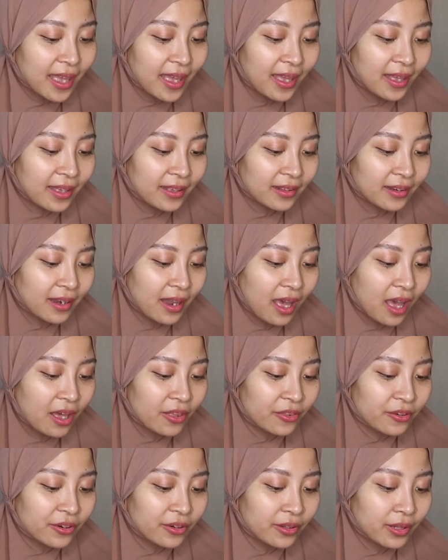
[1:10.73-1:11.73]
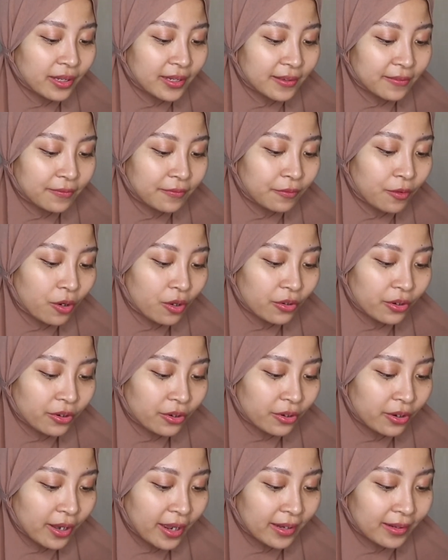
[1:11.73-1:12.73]
and other leaf
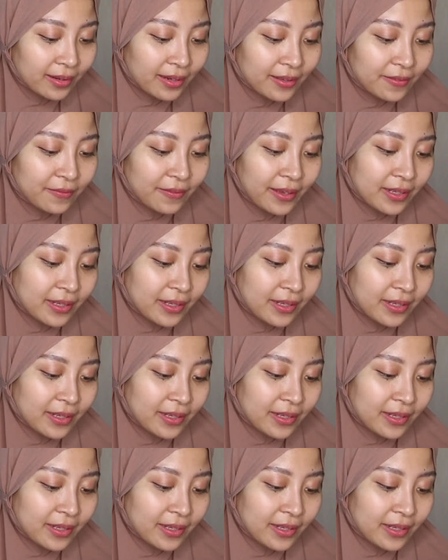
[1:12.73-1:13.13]
water and leaf